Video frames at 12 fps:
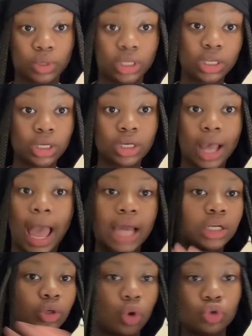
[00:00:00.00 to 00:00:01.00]
week I
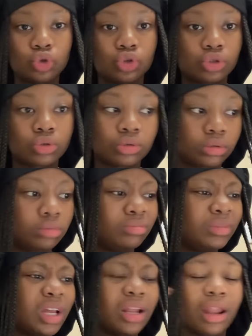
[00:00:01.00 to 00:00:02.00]
didn't go to school,
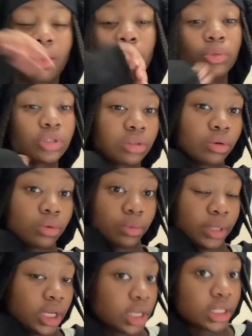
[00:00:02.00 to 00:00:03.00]
like almost the whole
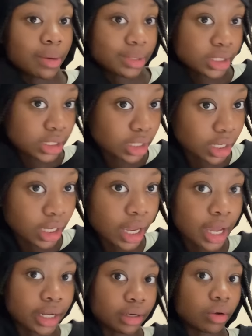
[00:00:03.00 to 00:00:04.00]
week because I was sick
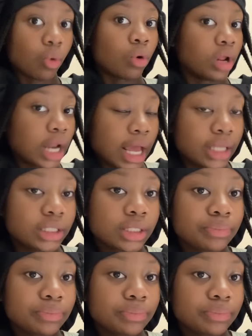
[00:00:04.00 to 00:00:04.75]
and all of that.